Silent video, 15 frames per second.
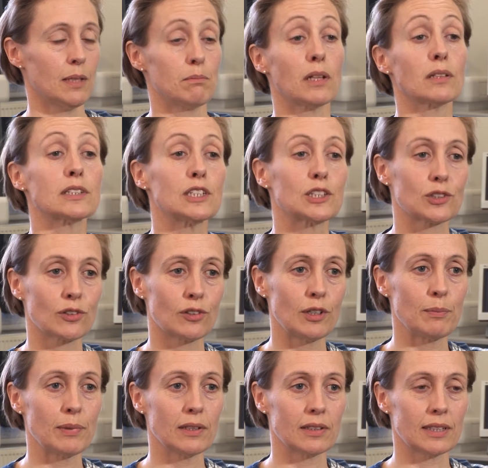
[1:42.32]

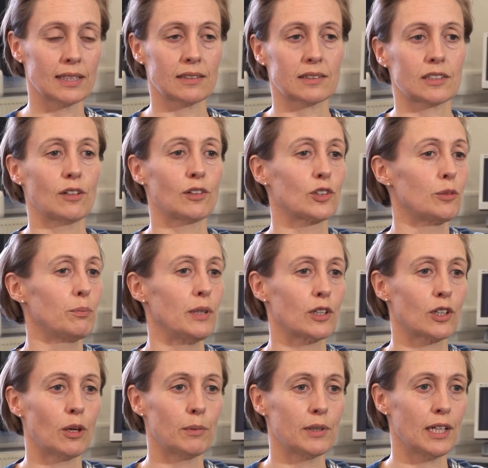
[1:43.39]
multi-storey buildings, so it could be
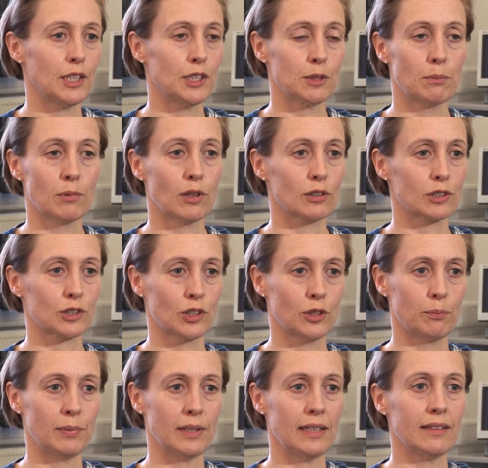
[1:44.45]
accommodation blocks,
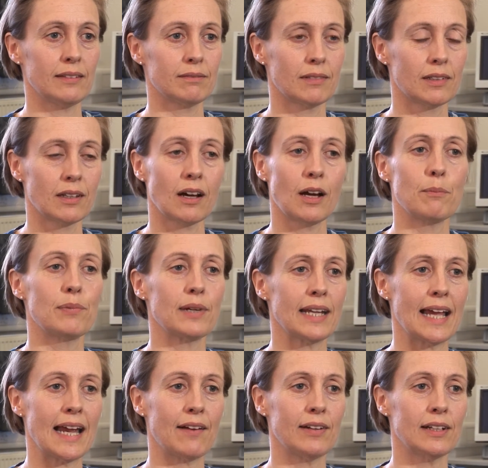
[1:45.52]
could be library
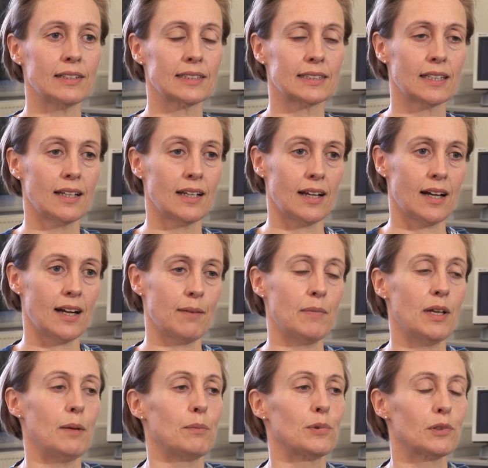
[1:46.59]
areas,
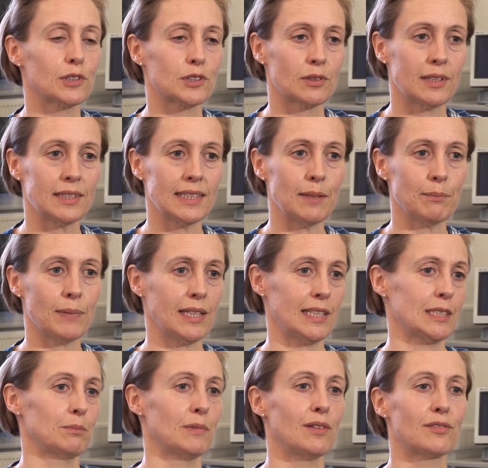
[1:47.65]
but also a deep
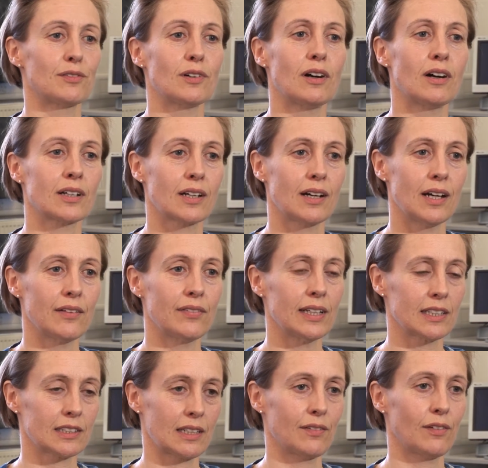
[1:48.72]
basement for
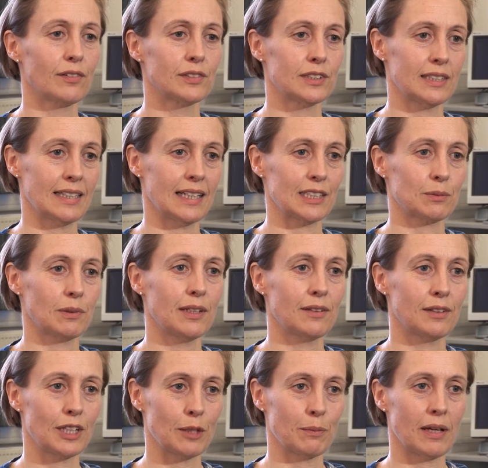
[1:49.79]
archiving. So obviously that's where you
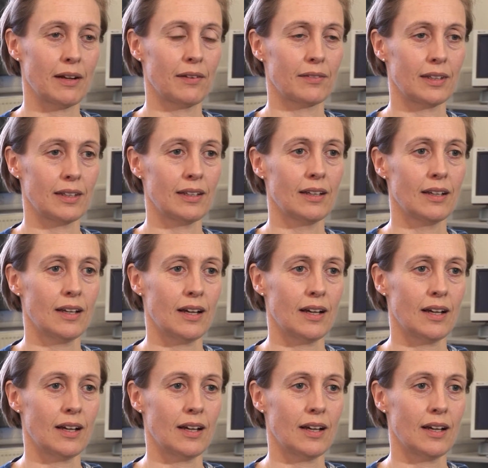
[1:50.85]
think about the